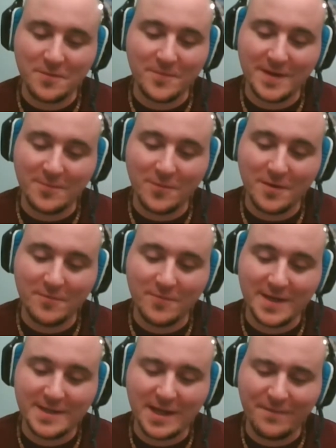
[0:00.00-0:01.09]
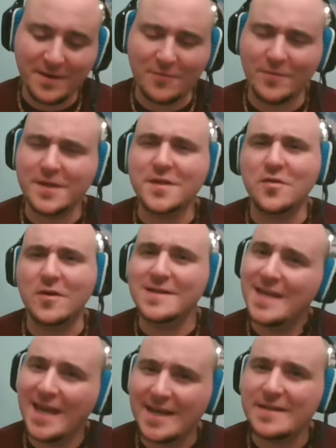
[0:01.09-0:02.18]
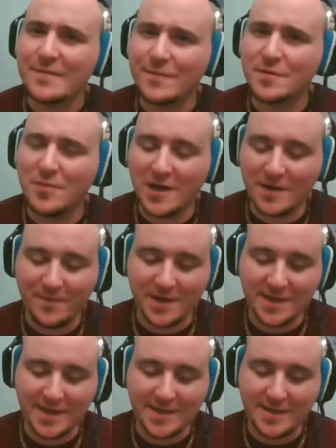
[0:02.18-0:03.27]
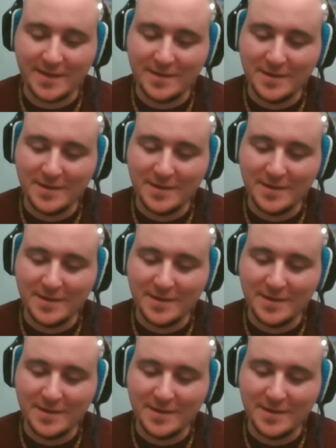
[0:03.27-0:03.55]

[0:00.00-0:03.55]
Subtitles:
reason I've had a real strong taste for the Bhagavad Gita